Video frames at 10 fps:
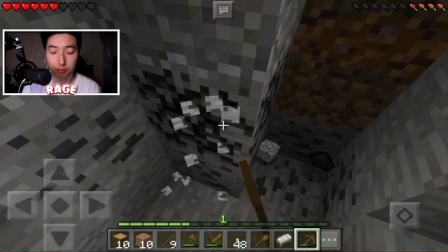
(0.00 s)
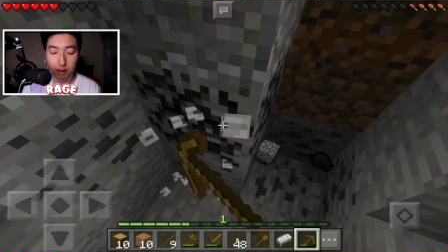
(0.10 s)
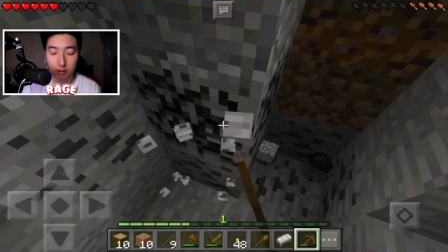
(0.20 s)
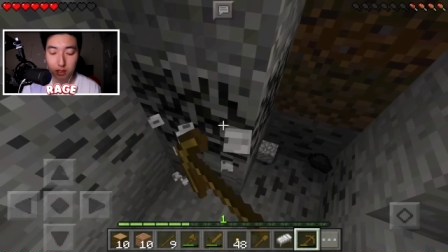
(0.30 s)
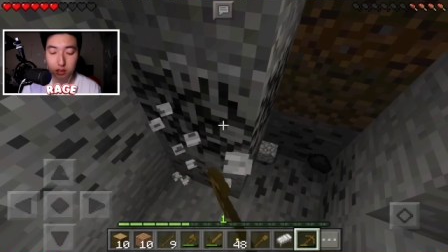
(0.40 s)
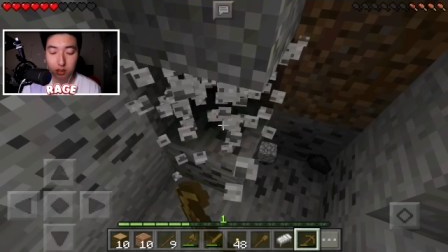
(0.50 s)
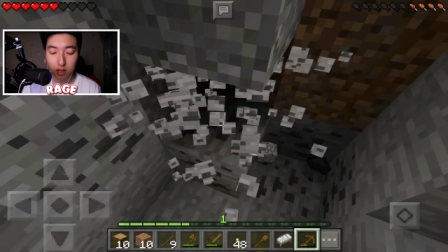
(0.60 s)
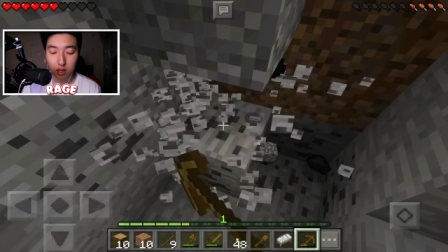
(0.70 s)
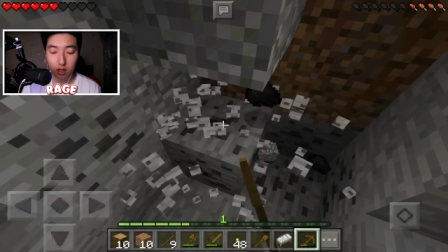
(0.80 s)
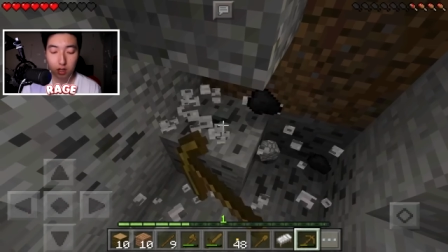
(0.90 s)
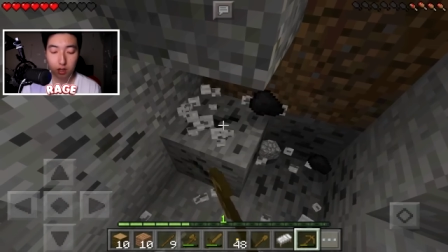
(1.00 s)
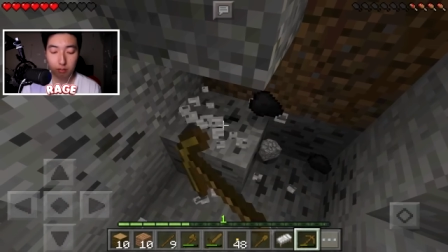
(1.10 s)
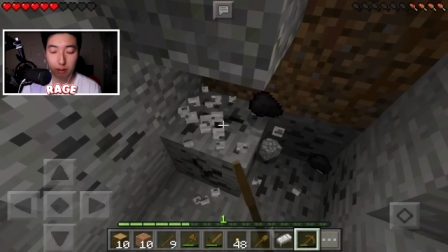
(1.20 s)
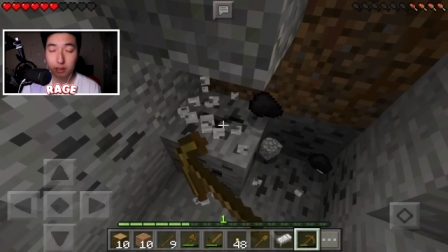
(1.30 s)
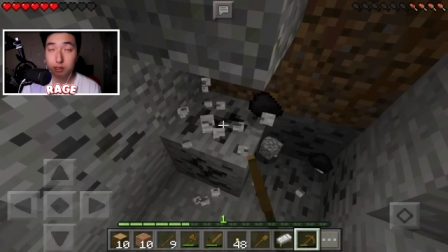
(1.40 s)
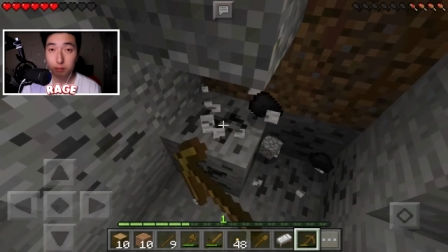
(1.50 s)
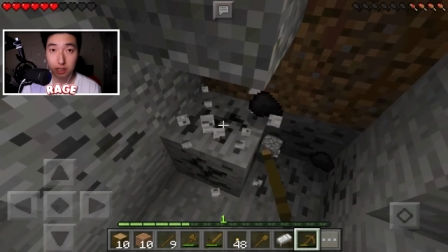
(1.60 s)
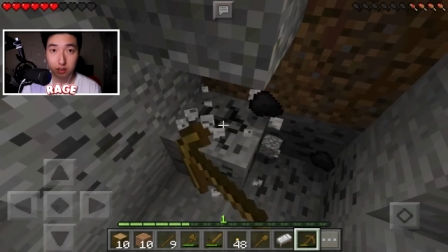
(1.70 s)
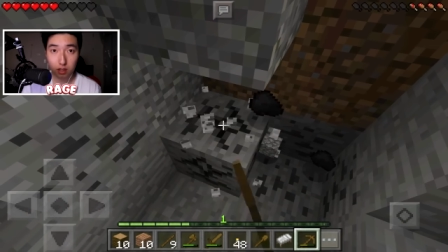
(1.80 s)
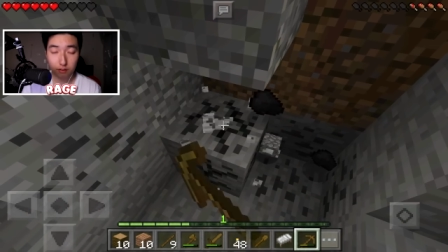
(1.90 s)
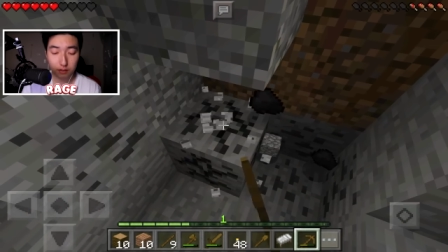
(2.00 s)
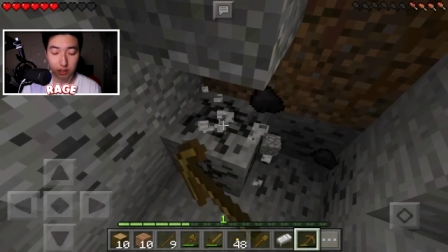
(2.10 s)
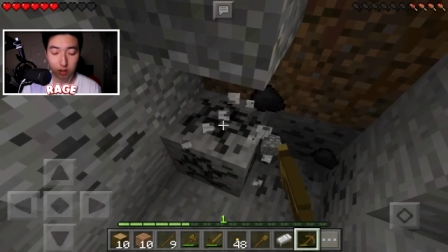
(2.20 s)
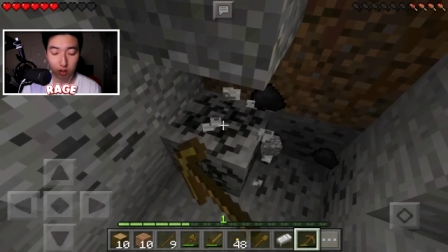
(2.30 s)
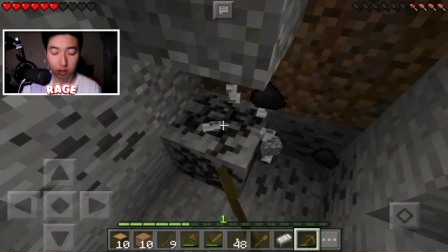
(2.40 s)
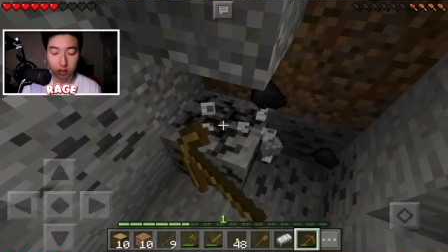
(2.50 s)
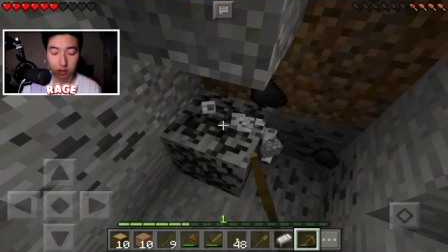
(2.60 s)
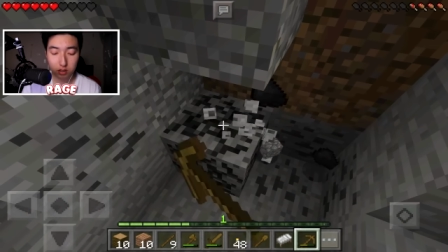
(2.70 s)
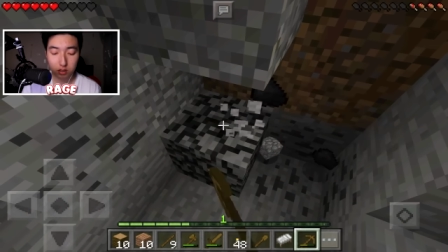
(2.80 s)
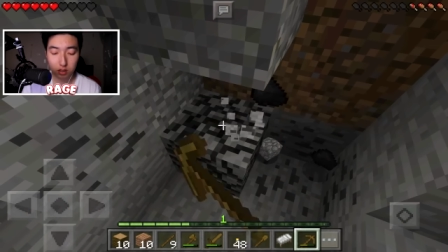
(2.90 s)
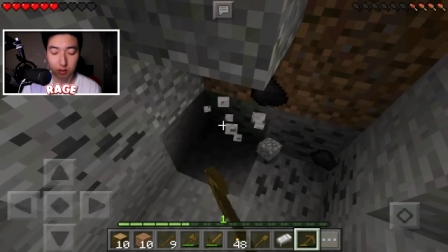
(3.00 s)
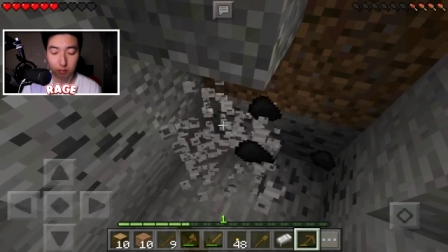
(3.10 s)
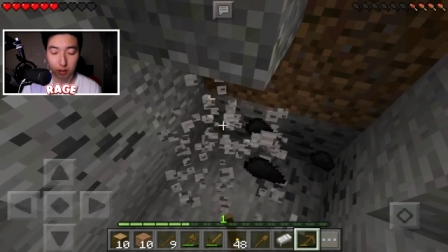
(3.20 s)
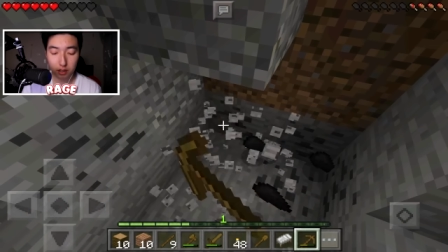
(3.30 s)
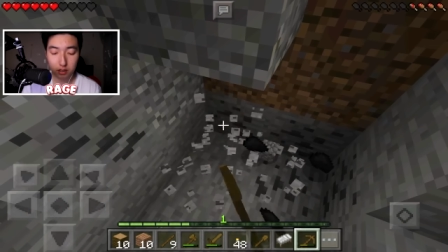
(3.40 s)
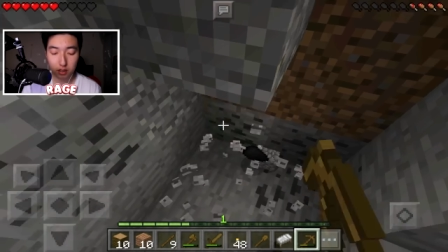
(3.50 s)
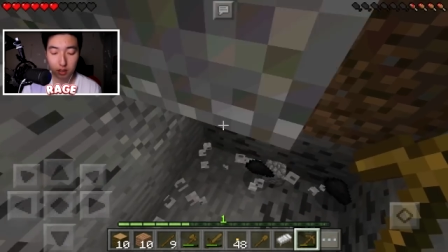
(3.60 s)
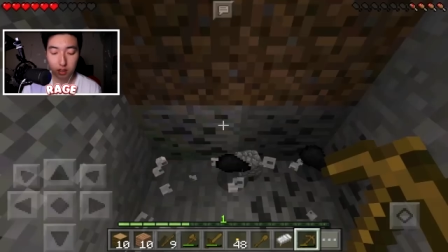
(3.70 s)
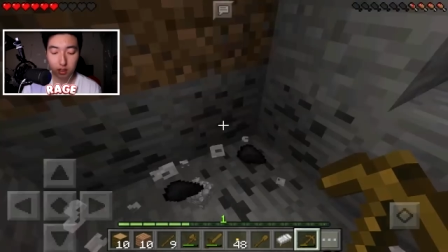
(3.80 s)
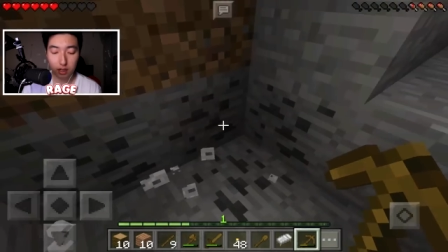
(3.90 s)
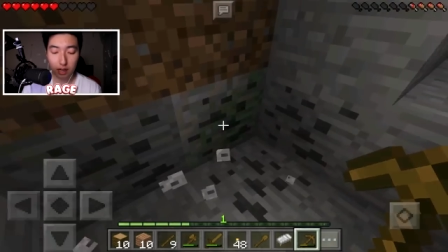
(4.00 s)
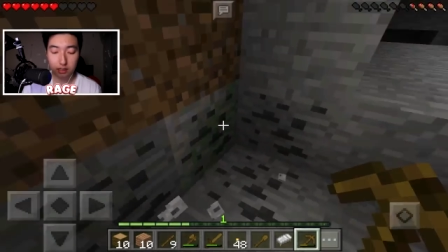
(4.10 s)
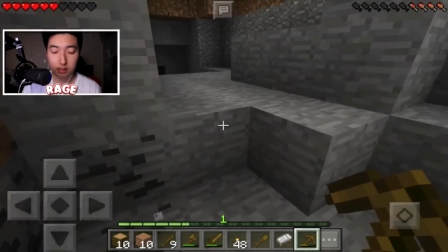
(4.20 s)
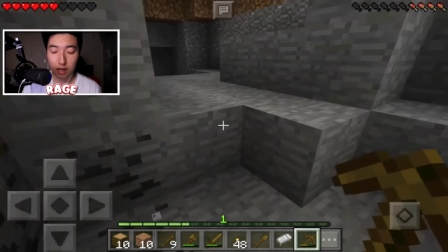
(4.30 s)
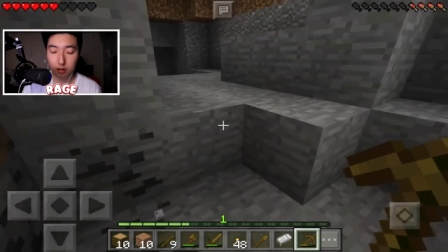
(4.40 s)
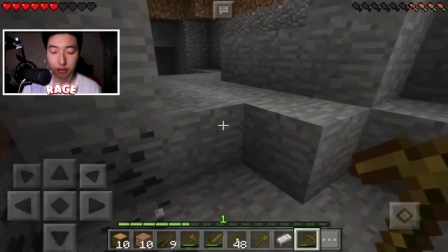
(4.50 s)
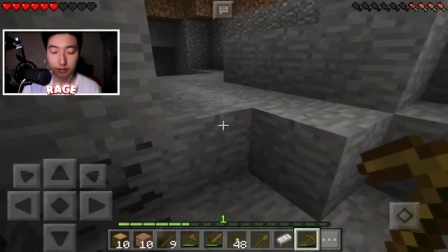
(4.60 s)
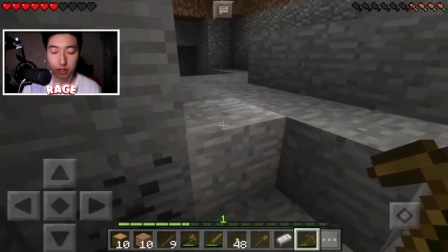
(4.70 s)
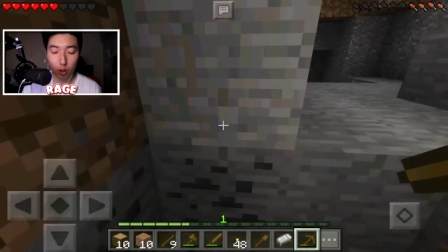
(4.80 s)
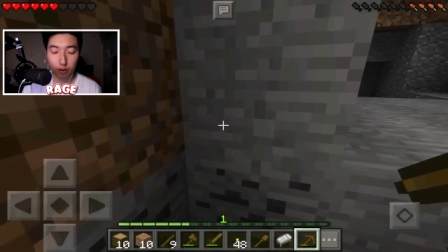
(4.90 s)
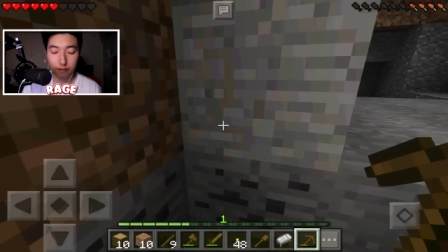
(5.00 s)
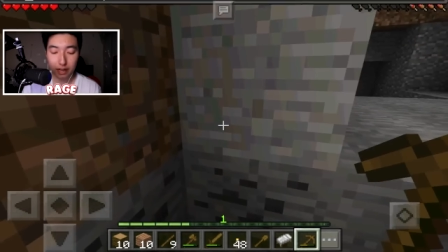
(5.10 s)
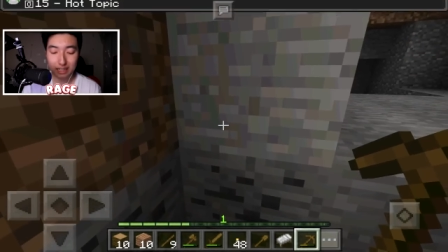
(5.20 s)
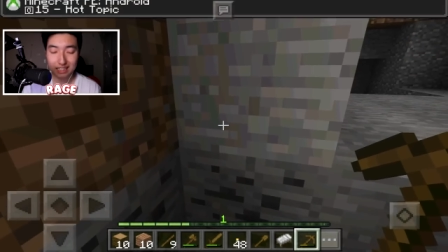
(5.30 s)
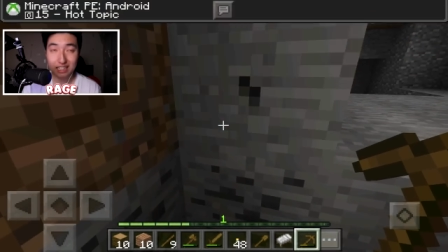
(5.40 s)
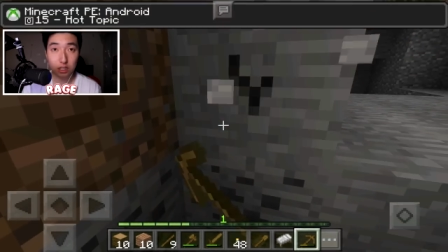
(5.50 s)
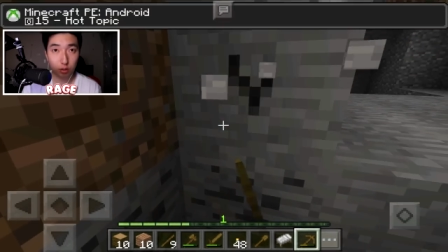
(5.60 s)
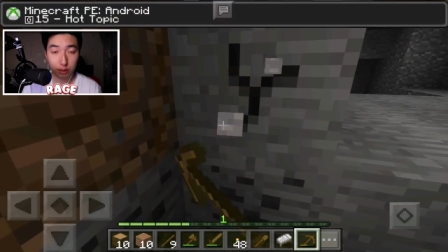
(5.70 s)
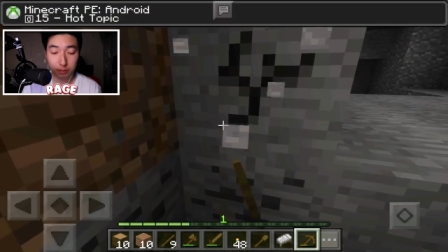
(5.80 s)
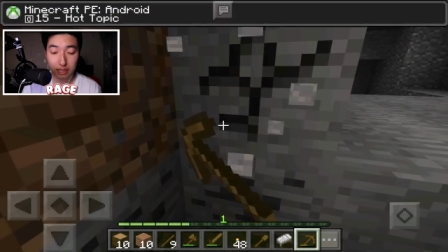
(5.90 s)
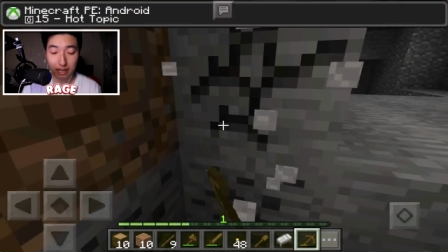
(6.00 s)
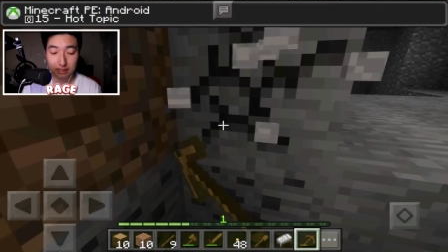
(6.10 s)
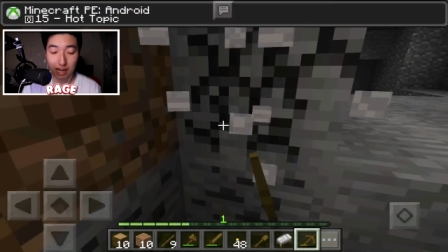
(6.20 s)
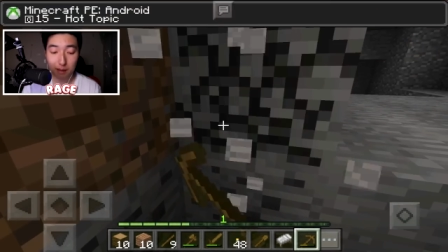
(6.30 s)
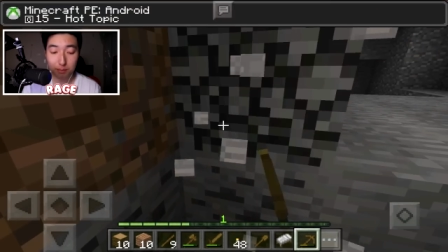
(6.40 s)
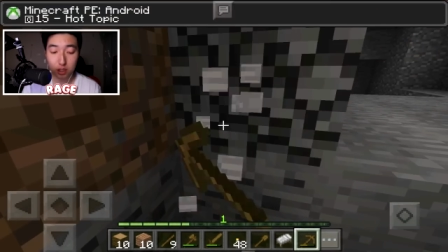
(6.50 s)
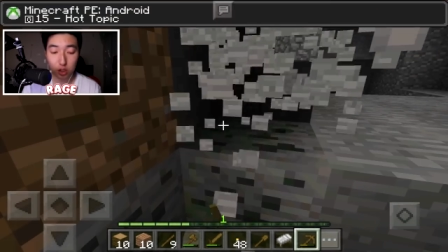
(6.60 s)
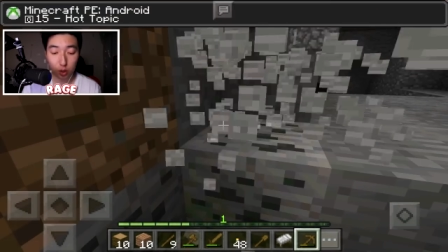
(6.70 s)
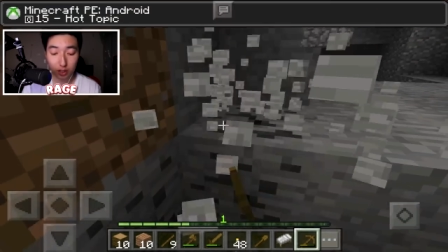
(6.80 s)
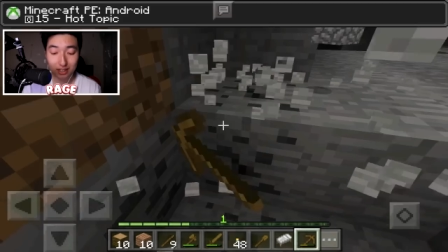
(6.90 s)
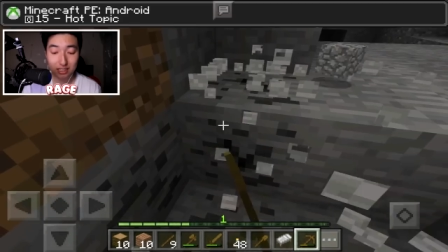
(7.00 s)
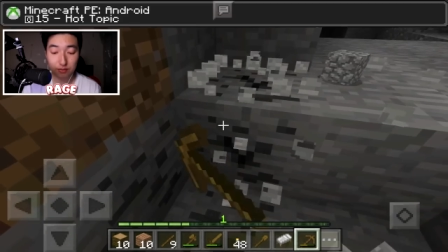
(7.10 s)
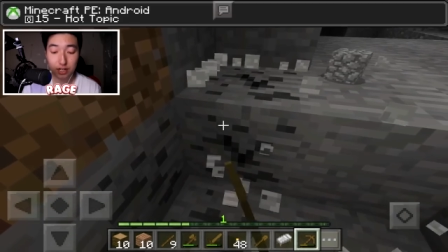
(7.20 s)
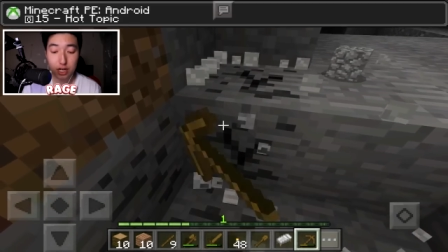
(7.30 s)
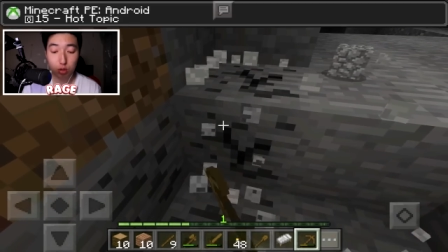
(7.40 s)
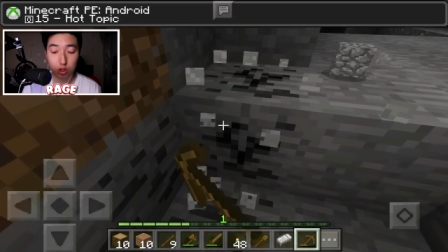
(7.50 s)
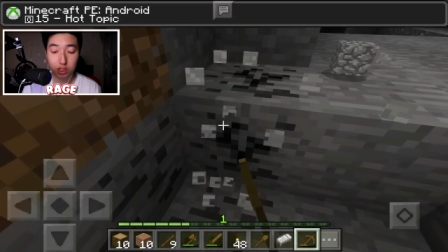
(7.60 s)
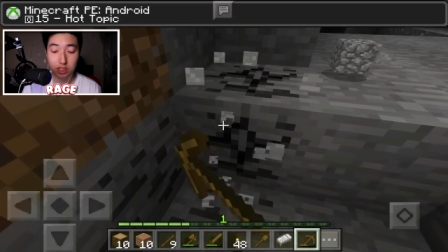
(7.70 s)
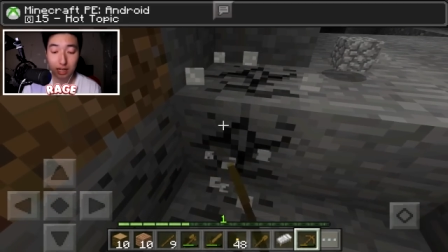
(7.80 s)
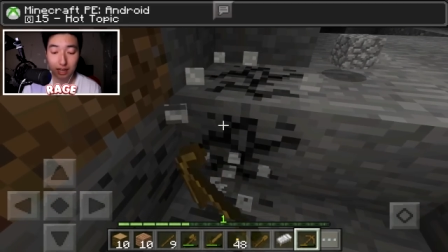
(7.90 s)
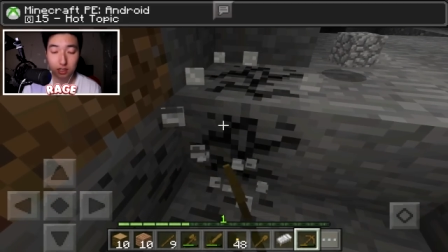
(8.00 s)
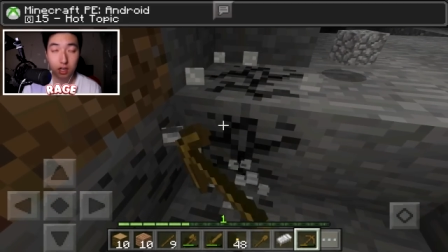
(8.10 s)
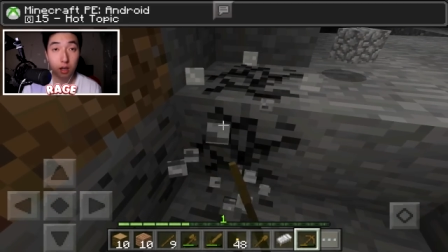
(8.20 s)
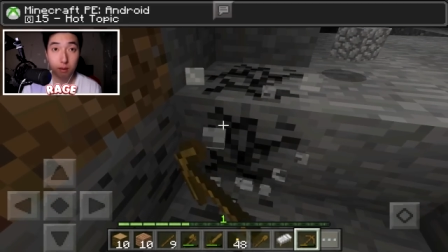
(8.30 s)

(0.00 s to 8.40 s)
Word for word: Maybe it's maybe it's based off the darkness, but guys, I don't even know if anything creepy has happened during this video just yet.